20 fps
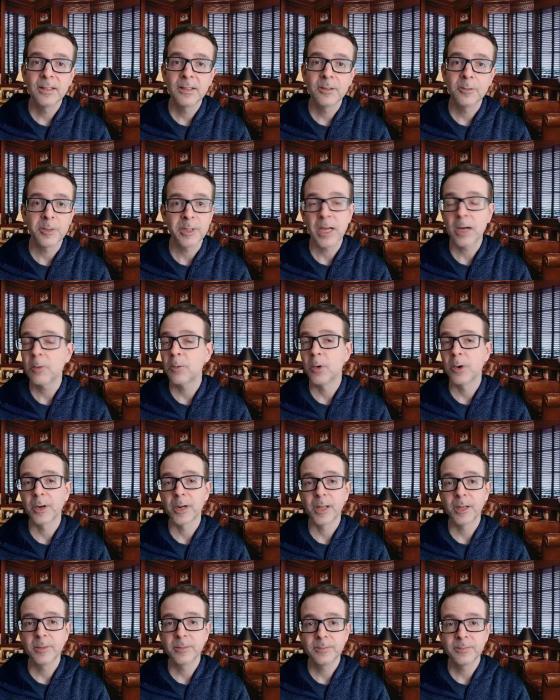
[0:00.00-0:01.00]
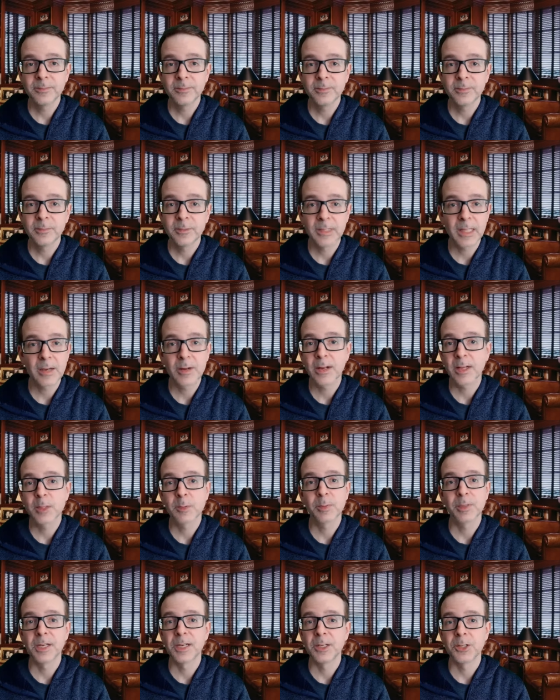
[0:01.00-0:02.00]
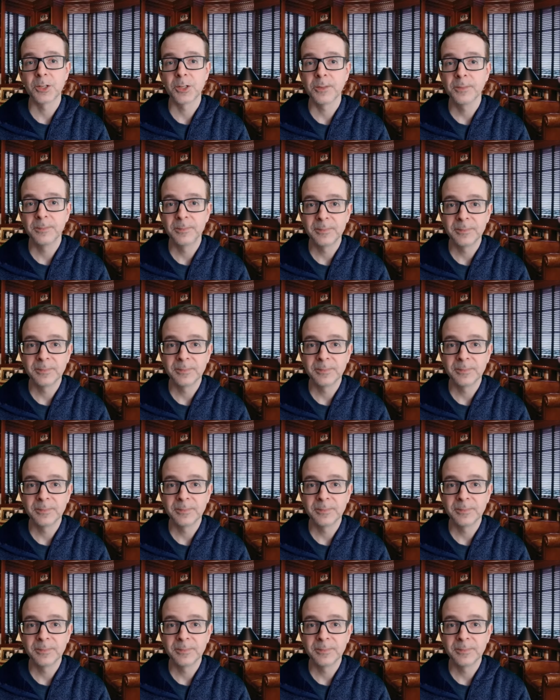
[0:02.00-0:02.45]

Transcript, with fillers: without warning, without explanation